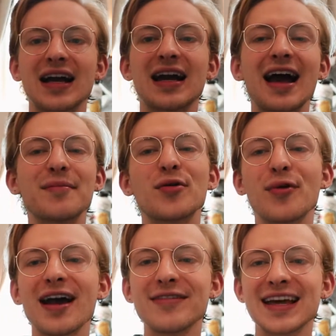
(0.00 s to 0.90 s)
I'm
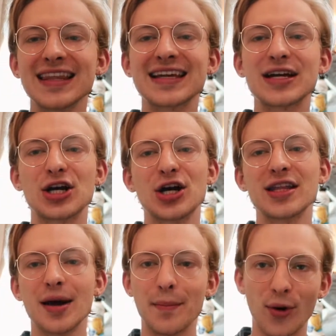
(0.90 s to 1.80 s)
arriving at like a
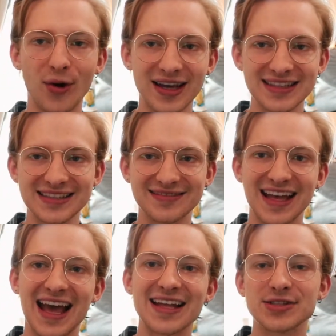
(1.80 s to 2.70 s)
good point.
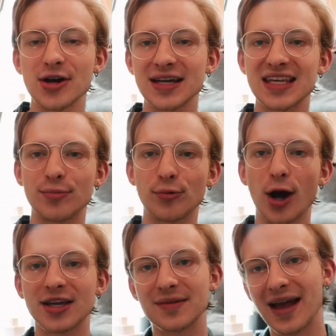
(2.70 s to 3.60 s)
And sorry I keep
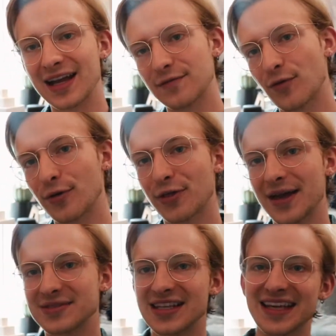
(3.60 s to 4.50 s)
rocking back and forth. I'm
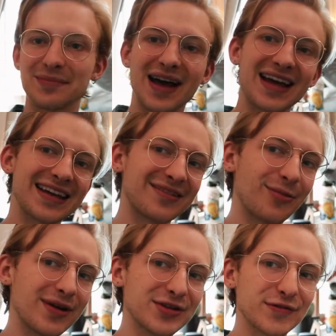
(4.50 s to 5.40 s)
sitting in my
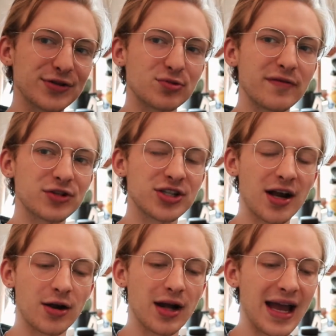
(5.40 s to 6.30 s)
wonderful swivel
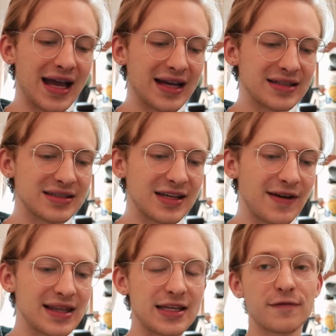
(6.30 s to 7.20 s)
chair, and if I
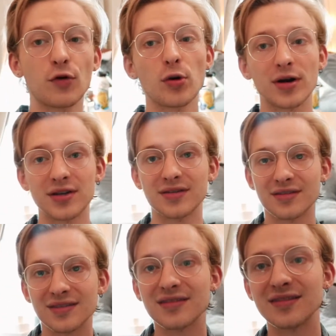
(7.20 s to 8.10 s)
lean forward,
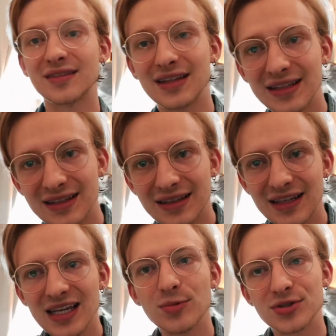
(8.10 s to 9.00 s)

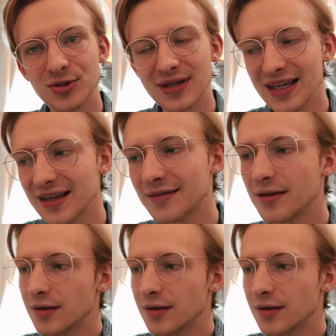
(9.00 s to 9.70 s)
it will squeak.